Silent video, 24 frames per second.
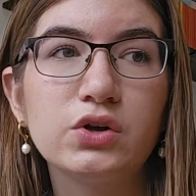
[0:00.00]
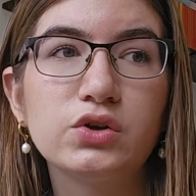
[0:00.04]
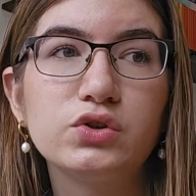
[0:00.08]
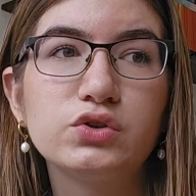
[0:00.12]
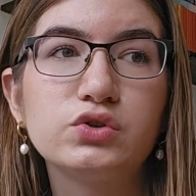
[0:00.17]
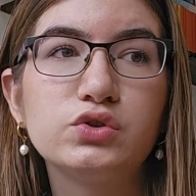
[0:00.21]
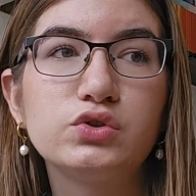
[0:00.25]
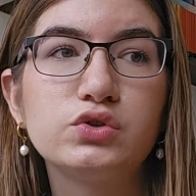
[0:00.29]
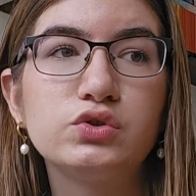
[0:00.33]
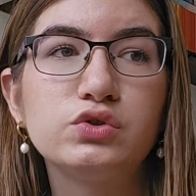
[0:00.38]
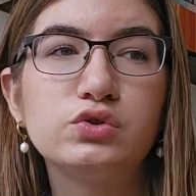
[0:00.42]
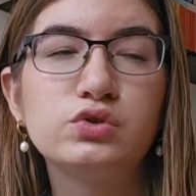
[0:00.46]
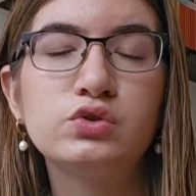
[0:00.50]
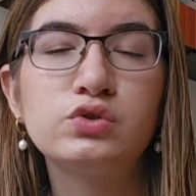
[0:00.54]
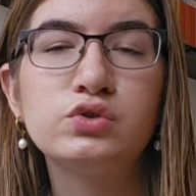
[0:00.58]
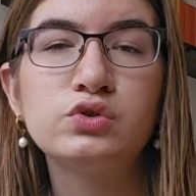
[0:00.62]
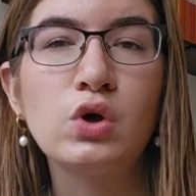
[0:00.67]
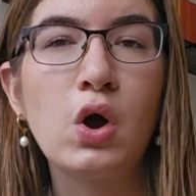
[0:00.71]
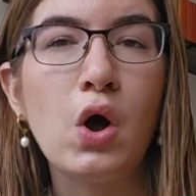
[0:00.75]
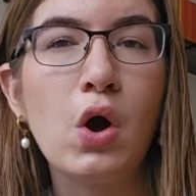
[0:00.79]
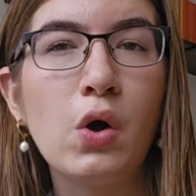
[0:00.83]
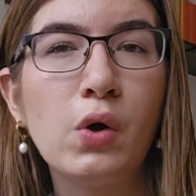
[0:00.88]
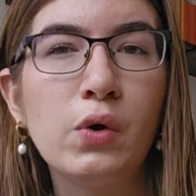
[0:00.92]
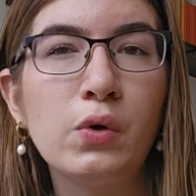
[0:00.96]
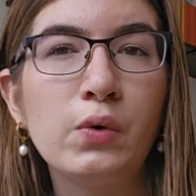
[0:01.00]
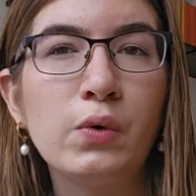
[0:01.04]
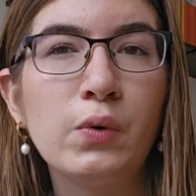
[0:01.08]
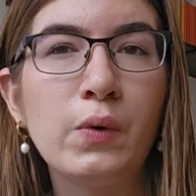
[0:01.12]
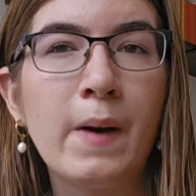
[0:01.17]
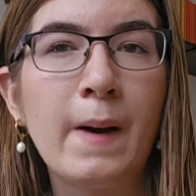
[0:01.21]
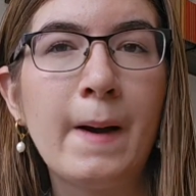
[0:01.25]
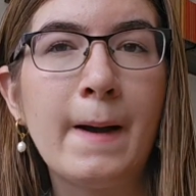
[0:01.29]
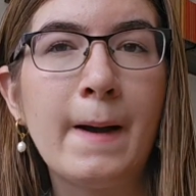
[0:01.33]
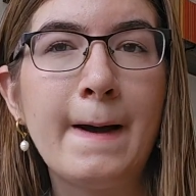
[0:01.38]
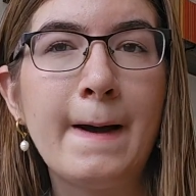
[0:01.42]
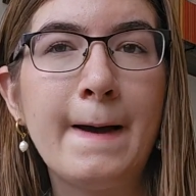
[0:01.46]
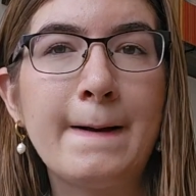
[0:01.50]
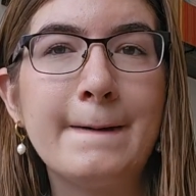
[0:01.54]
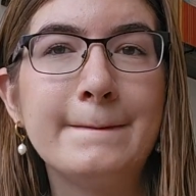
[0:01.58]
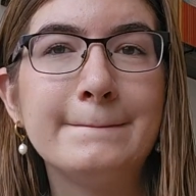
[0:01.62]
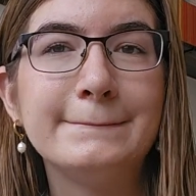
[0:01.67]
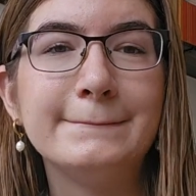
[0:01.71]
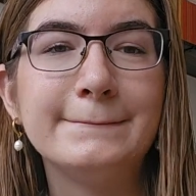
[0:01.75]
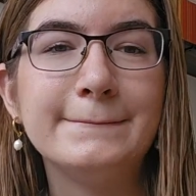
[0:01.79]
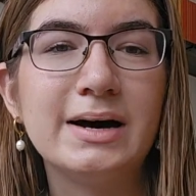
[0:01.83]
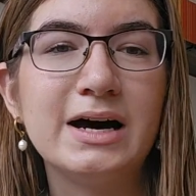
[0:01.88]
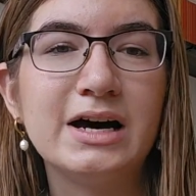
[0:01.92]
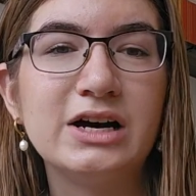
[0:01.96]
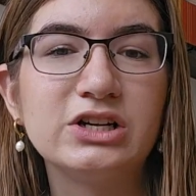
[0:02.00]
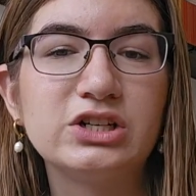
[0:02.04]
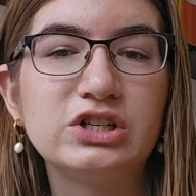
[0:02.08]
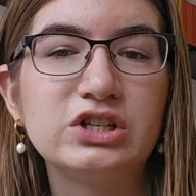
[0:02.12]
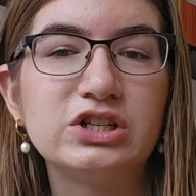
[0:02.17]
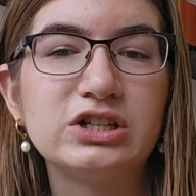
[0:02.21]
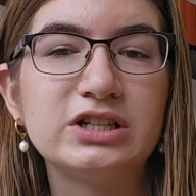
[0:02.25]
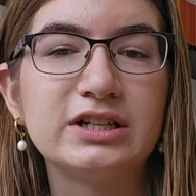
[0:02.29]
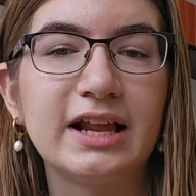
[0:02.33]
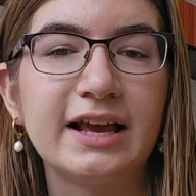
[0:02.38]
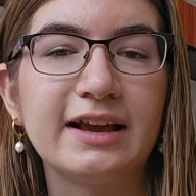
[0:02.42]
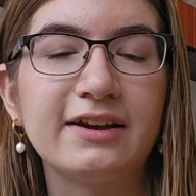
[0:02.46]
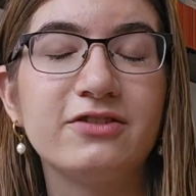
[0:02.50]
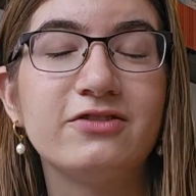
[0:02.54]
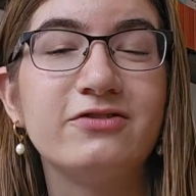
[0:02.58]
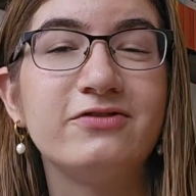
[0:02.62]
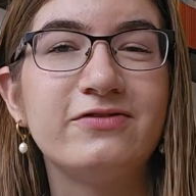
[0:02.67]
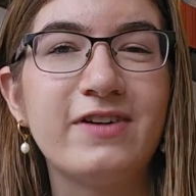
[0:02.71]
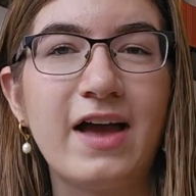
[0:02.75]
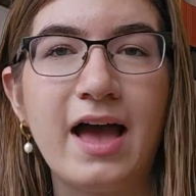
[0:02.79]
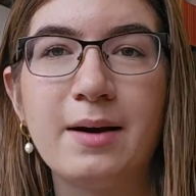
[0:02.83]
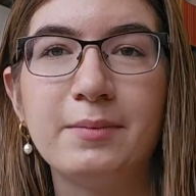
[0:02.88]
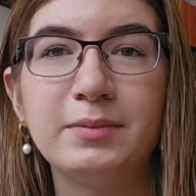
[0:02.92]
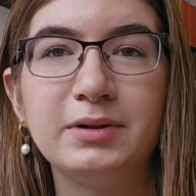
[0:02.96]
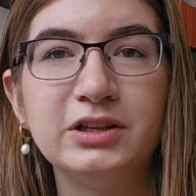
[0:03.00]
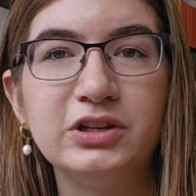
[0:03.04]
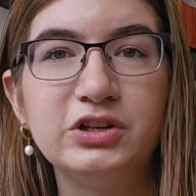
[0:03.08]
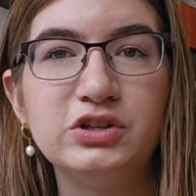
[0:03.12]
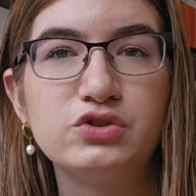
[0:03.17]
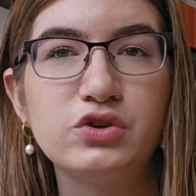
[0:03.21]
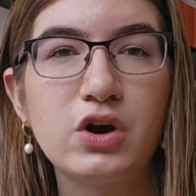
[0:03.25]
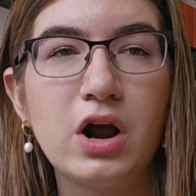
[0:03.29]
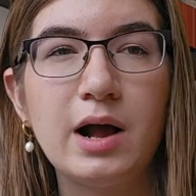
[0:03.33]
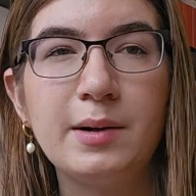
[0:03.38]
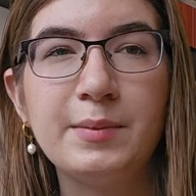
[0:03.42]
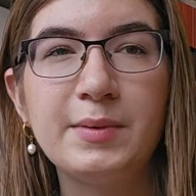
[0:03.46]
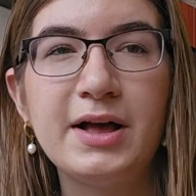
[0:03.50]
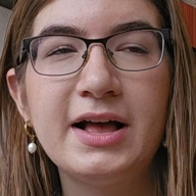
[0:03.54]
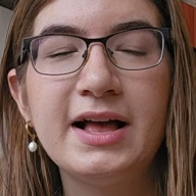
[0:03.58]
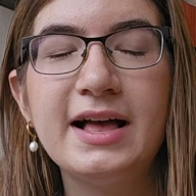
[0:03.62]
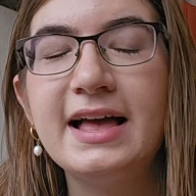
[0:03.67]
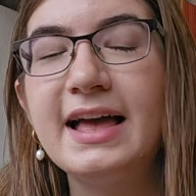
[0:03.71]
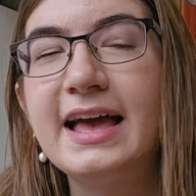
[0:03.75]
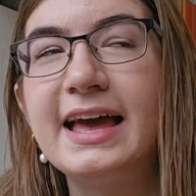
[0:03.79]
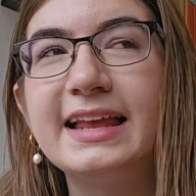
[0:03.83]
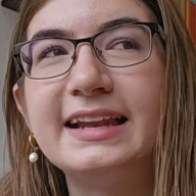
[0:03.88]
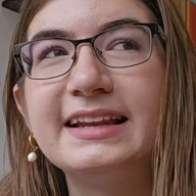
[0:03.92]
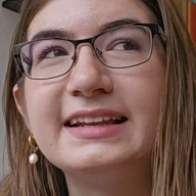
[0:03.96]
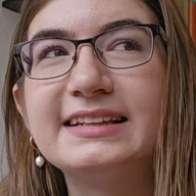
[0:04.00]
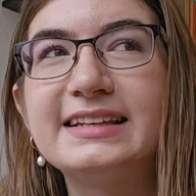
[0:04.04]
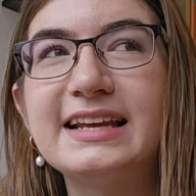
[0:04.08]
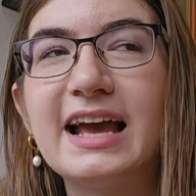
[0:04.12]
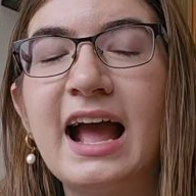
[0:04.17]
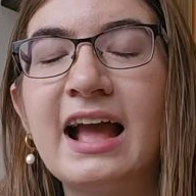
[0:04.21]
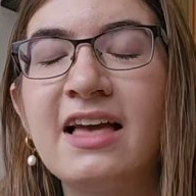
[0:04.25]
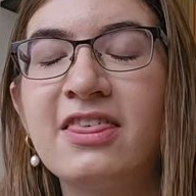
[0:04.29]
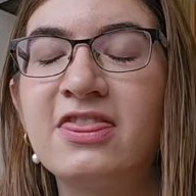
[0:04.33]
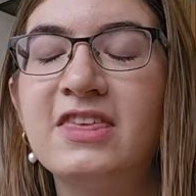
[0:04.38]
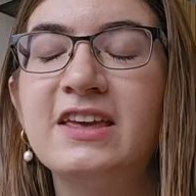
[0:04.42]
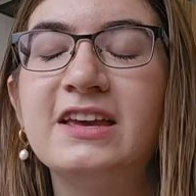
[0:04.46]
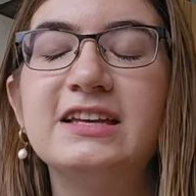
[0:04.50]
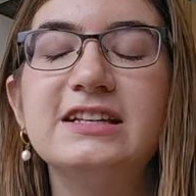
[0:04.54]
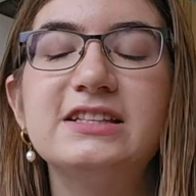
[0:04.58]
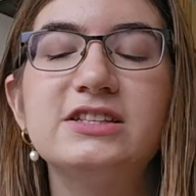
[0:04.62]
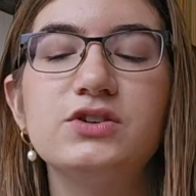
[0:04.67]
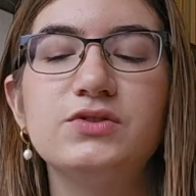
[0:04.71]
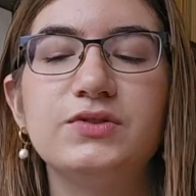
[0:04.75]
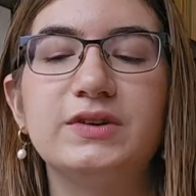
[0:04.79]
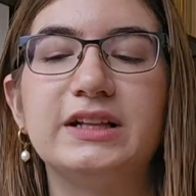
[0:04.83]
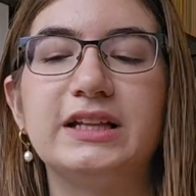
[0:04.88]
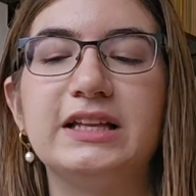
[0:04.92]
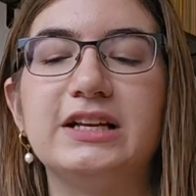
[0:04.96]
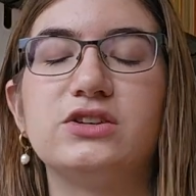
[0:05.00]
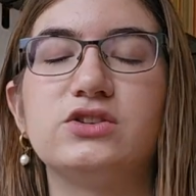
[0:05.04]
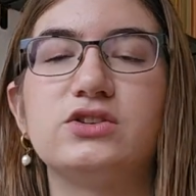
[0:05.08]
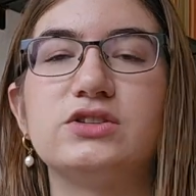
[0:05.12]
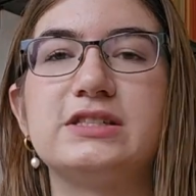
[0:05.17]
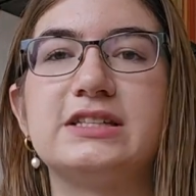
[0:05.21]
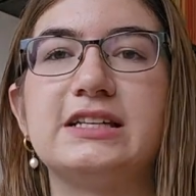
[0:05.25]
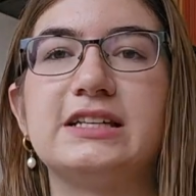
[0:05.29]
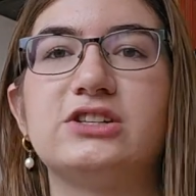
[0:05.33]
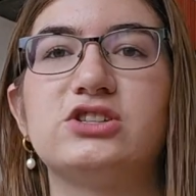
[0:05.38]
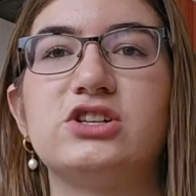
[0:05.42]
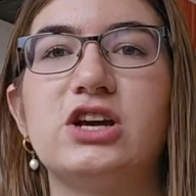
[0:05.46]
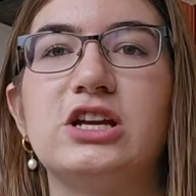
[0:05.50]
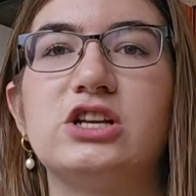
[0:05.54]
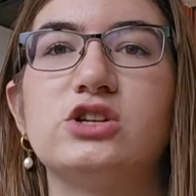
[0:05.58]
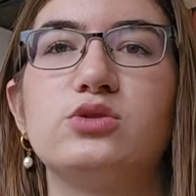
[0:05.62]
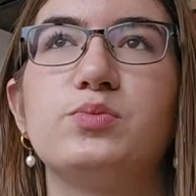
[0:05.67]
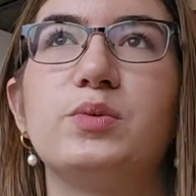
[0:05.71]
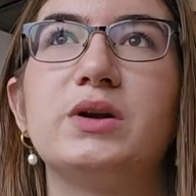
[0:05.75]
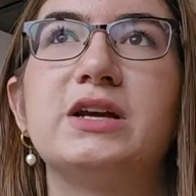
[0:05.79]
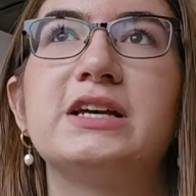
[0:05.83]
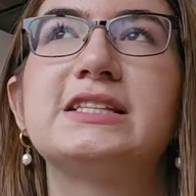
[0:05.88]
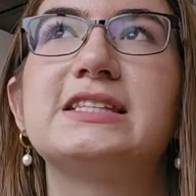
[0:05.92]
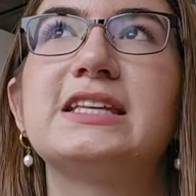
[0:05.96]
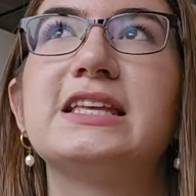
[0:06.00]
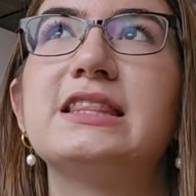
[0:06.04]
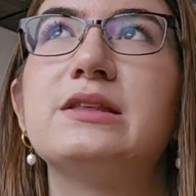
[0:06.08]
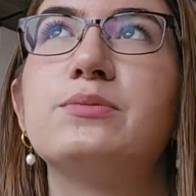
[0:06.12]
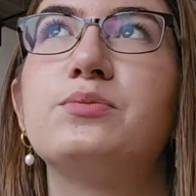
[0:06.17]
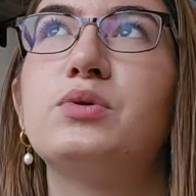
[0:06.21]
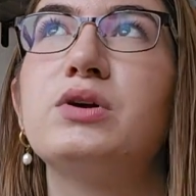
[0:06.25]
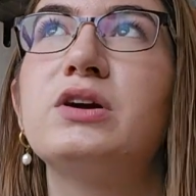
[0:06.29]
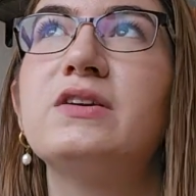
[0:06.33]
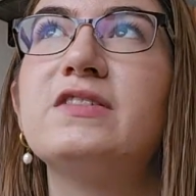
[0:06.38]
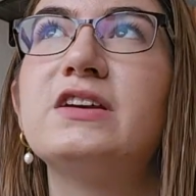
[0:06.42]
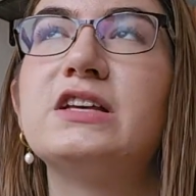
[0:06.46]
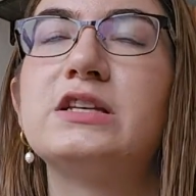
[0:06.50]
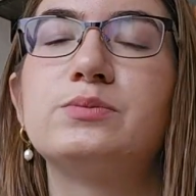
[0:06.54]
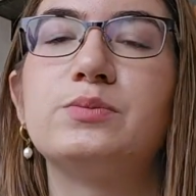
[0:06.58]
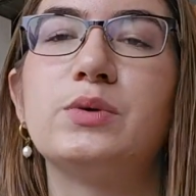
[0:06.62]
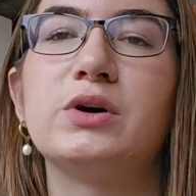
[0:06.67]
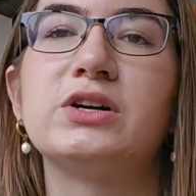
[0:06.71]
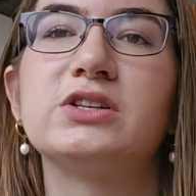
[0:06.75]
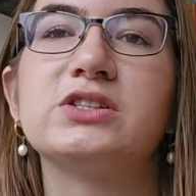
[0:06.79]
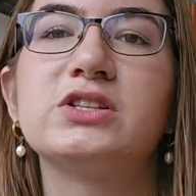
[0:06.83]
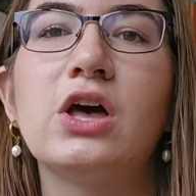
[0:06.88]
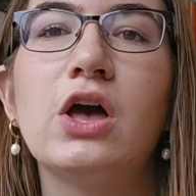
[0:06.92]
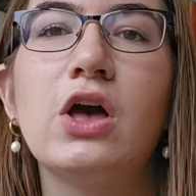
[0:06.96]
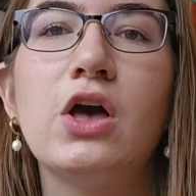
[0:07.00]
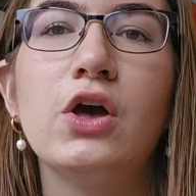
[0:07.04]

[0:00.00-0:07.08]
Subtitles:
so much like family drama, and I think it's a really interesting change, because in the previous books,